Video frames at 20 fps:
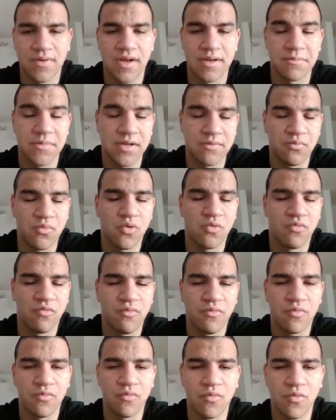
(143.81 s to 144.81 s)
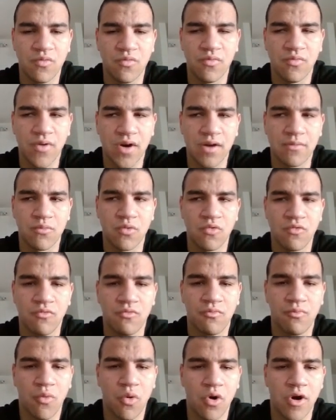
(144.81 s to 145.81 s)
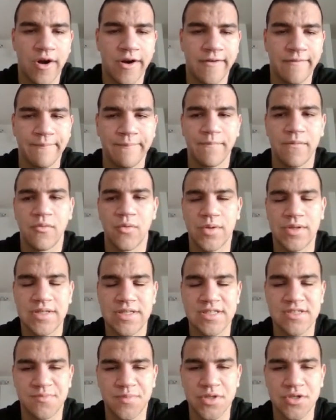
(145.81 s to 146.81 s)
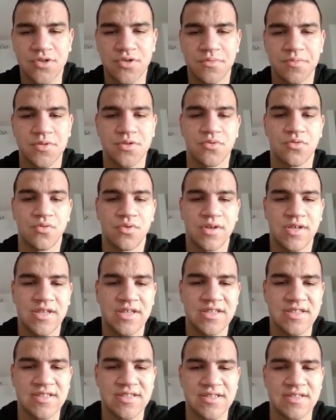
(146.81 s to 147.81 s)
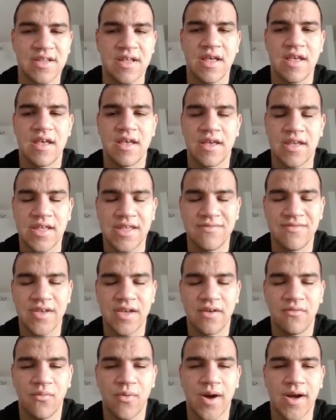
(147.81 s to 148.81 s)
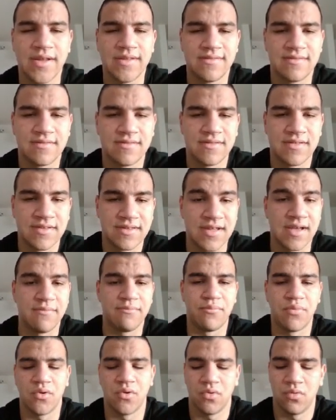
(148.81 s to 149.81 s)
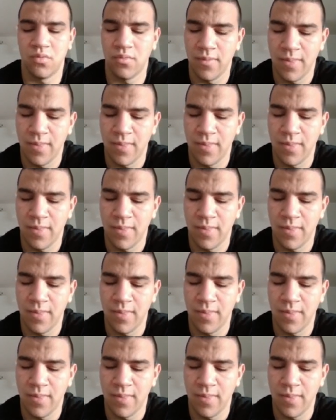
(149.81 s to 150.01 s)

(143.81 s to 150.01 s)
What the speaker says: I mean move one move more with his bishop, so he is giving white the tempo.